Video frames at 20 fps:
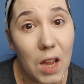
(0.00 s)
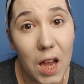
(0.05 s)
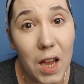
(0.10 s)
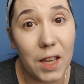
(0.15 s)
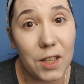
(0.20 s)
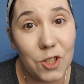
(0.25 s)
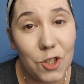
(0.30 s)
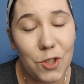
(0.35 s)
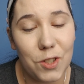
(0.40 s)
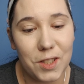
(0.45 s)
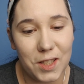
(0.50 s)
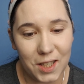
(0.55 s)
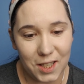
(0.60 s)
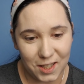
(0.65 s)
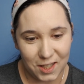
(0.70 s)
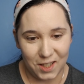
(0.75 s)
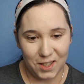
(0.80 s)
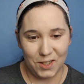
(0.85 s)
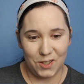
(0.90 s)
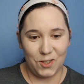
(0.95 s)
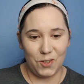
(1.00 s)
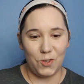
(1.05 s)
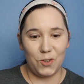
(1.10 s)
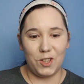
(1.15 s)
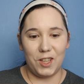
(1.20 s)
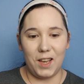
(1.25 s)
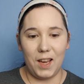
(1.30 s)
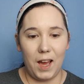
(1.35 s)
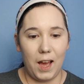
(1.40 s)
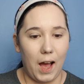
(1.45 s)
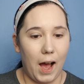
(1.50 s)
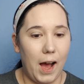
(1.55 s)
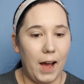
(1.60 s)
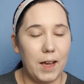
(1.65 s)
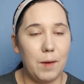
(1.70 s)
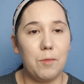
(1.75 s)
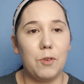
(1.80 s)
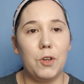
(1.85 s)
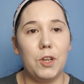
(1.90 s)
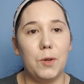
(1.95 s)
I do indeed. So yeah,
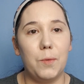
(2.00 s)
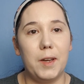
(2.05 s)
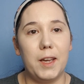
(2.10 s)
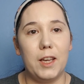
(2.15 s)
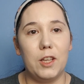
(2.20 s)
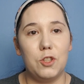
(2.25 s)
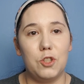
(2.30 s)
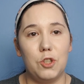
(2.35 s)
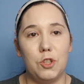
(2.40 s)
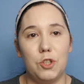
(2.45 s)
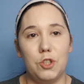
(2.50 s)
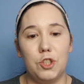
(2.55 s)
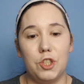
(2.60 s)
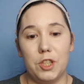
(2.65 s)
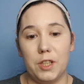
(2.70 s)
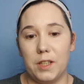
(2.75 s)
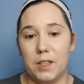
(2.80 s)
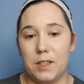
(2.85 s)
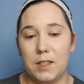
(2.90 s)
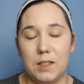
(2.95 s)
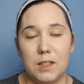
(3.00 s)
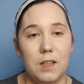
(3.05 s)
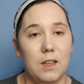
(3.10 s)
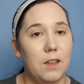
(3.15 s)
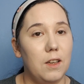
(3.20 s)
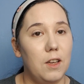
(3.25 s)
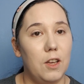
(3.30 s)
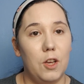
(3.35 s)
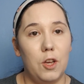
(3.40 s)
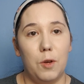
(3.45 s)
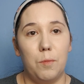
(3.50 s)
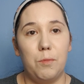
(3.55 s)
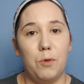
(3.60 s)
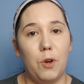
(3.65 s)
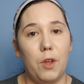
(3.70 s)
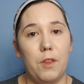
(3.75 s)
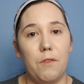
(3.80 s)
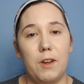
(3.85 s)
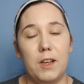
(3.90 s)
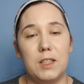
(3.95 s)
I'm going away to just
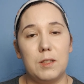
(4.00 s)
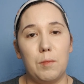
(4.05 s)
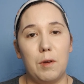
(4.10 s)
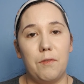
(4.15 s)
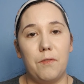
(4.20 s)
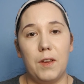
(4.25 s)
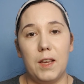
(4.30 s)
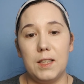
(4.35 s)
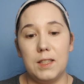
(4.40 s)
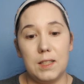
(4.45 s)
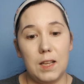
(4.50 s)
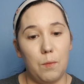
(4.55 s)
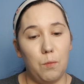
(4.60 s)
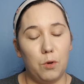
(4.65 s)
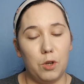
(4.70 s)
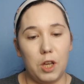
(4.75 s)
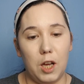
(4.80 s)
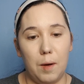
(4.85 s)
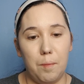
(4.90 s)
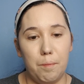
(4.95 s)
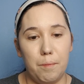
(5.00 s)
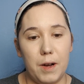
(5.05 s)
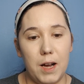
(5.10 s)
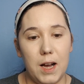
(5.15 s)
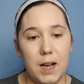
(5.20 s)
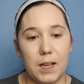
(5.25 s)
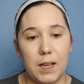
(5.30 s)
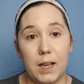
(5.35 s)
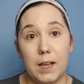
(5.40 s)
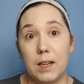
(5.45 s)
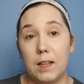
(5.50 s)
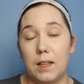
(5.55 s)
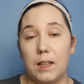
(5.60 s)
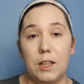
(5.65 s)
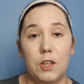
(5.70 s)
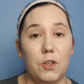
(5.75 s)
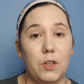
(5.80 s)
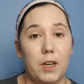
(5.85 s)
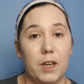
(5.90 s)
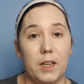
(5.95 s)
put on the rest of my face and we'll come back and I'll
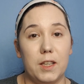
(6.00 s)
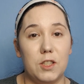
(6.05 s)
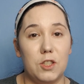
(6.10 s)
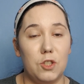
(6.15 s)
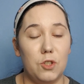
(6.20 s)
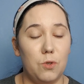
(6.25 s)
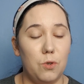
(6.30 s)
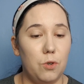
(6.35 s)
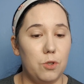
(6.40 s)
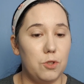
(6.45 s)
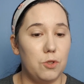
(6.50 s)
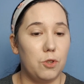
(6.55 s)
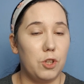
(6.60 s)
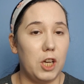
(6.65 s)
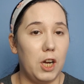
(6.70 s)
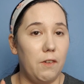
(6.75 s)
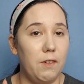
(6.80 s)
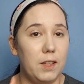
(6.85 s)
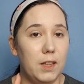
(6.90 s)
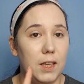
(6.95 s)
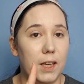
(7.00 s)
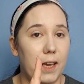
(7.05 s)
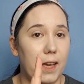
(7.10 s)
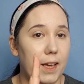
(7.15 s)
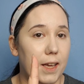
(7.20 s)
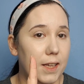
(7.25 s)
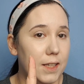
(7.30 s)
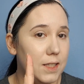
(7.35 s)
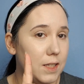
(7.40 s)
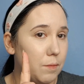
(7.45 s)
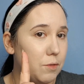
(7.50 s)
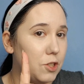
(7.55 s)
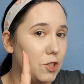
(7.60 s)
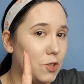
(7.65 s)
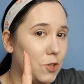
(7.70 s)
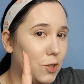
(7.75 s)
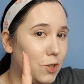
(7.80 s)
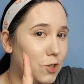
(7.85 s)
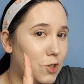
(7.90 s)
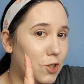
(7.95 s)
let you guys know. So currently it is, I'm
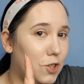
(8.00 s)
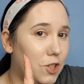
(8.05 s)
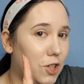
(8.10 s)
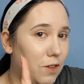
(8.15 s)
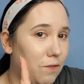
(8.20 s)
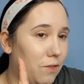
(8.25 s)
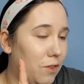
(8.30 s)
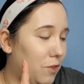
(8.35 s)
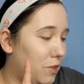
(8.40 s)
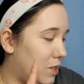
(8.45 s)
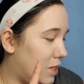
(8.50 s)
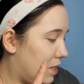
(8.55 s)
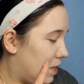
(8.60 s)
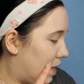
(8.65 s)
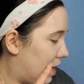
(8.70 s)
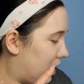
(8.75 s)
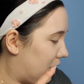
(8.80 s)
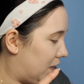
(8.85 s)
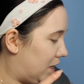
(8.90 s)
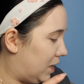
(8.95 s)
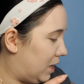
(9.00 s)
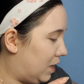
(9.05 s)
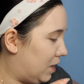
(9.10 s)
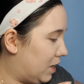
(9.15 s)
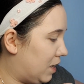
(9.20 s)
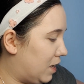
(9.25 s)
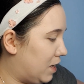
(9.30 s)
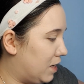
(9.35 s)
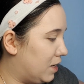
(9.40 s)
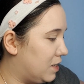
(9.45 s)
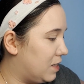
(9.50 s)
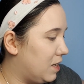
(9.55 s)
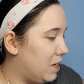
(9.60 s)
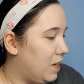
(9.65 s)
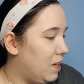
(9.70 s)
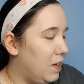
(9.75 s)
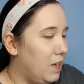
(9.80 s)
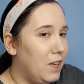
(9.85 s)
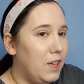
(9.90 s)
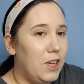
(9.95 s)
just going to turn around slightly here guys,
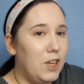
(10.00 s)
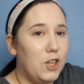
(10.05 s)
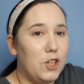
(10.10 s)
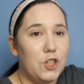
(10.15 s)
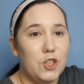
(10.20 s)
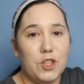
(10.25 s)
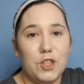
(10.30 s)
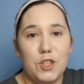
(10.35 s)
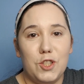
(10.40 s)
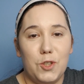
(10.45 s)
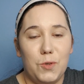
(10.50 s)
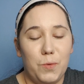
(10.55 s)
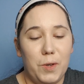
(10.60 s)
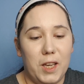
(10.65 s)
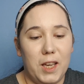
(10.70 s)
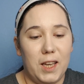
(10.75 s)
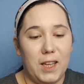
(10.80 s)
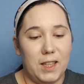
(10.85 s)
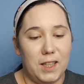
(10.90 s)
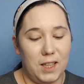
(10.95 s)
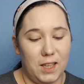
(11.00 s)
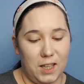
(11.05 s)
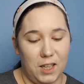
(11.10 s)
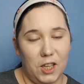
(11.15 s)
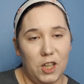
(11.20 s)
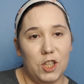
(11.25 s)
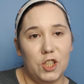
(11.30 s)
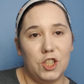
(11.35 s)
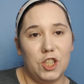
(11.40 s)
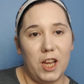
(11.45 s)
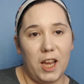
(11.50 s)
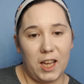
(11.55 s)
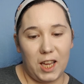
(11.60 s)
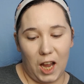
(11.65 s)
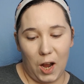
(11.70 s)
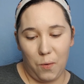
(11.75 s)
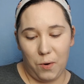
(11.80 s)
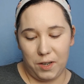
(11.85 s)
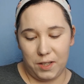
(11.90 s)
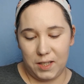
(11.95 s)
just so we can check
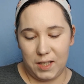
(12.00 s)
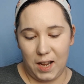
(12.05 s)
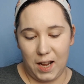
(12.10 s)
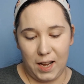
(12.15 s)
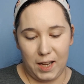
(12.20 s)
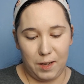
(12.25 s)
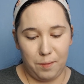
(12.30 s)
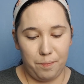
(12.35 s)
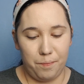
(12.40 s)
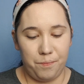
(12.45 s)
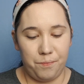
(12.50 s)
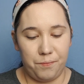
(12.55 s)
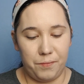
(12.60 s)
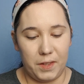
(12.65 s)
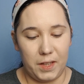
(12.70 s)
our time.